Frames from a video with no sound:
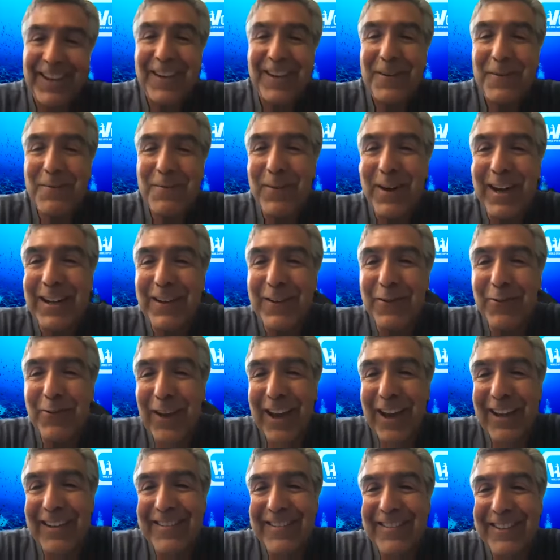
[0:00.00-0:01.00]
much
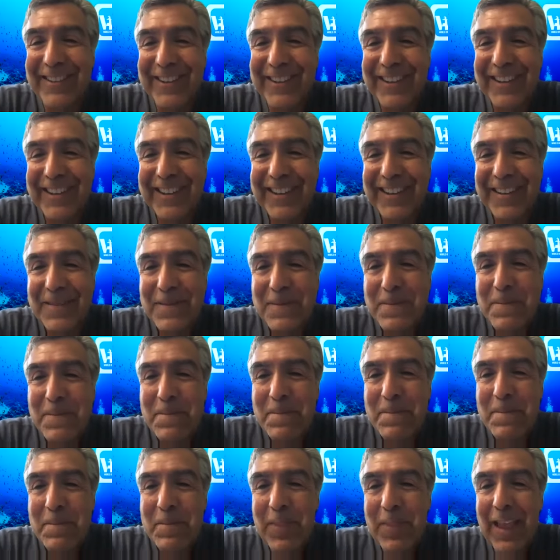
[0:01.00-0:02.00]
faster.
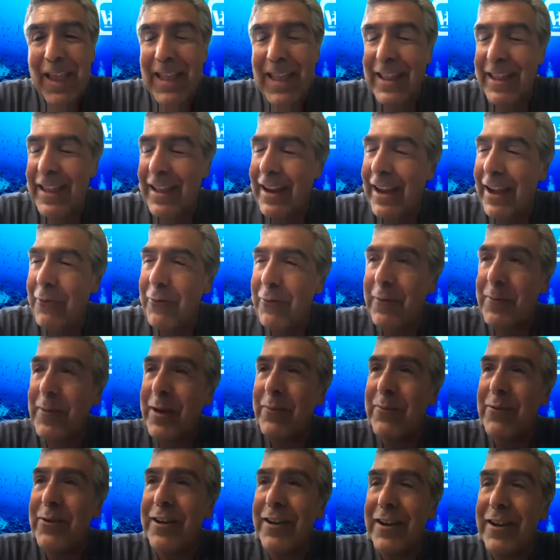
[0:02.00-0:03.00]
And then I
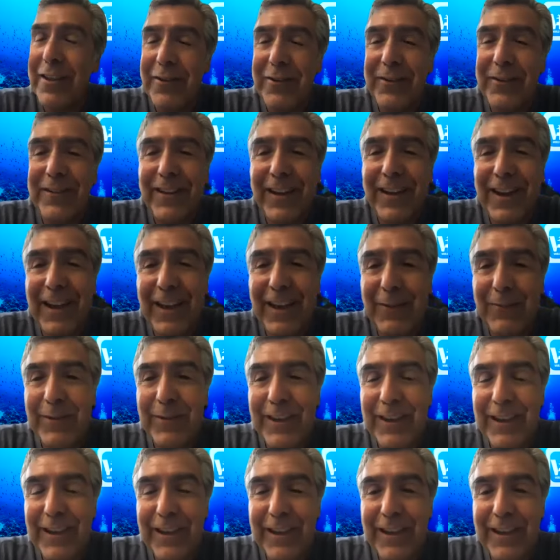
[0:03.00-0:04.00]
remember another time
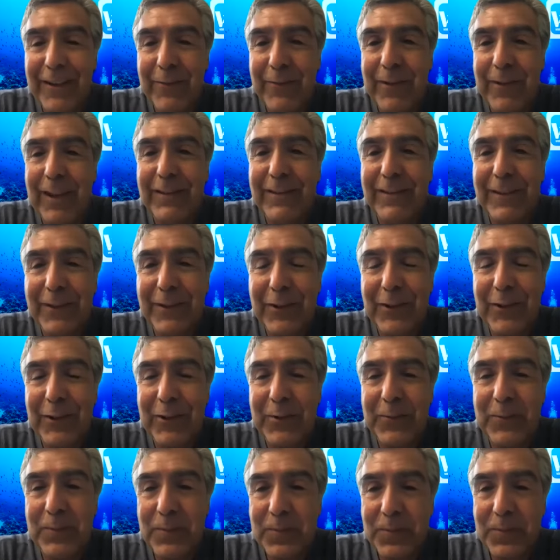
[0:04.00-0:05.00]
in
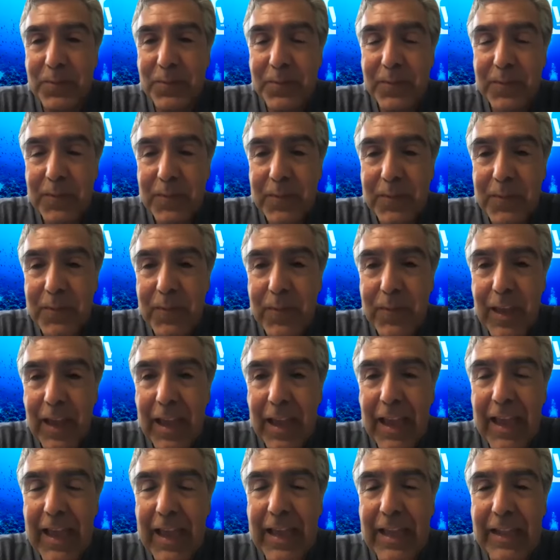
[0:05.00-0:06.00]
Mexico,
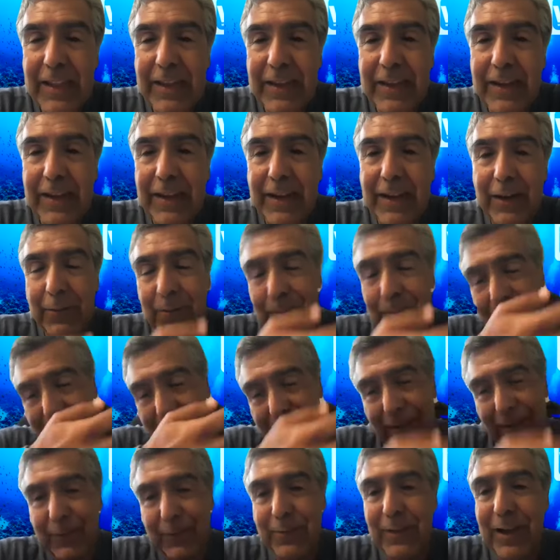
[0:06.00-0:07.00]
and
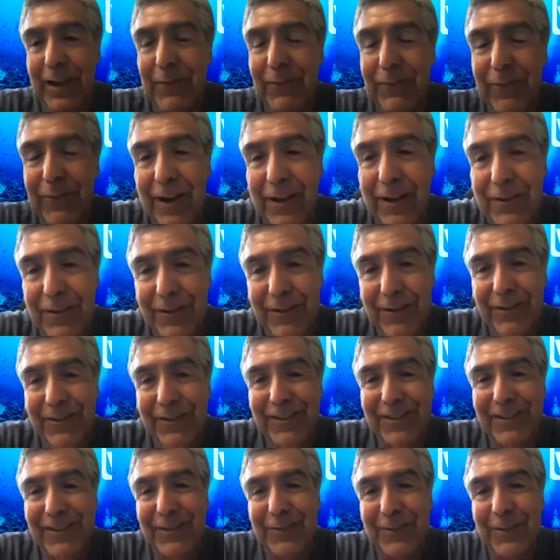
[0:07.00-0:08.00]
because my father
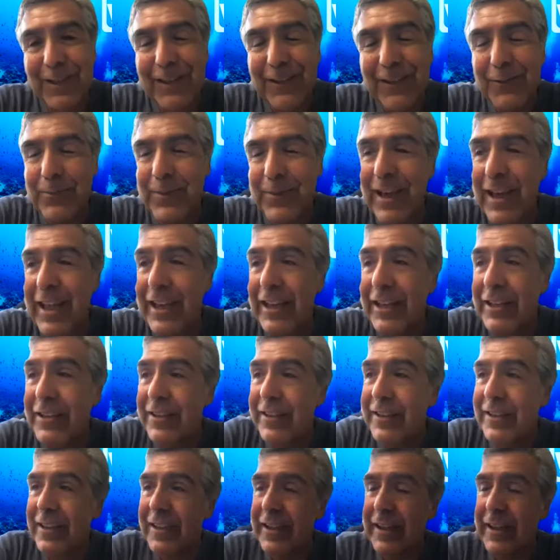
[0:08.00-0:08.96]
could speak Spanish,